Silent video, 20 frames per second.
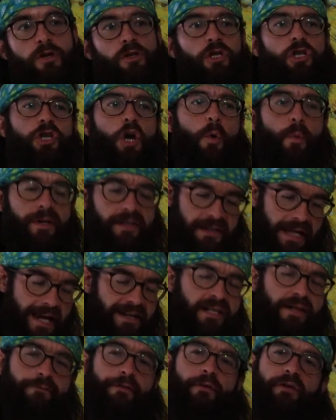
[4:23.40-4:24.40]
so
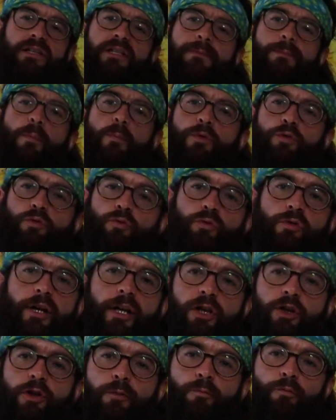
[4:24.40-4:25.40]
intense, it felt like someone was
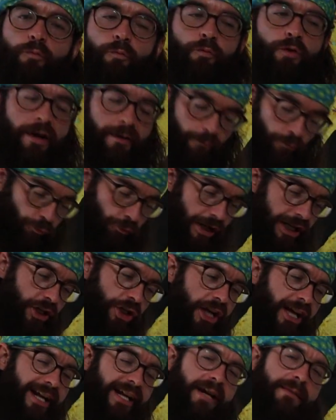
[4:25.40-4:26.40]
rich, re
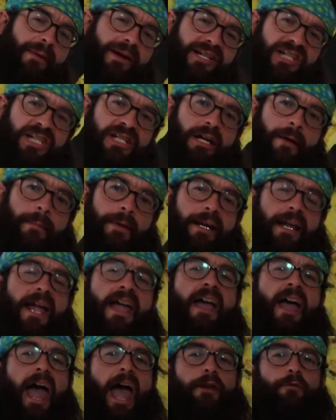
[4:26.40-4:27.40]
reaching into my stomach
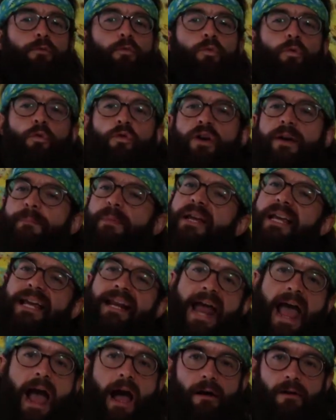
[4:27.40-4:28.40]
and ripping
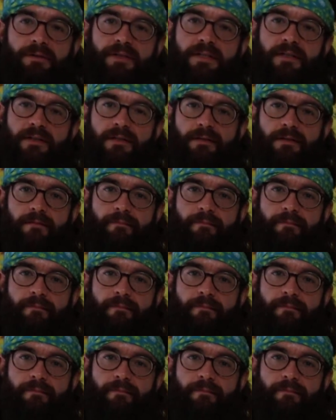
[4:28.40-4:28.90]
it out.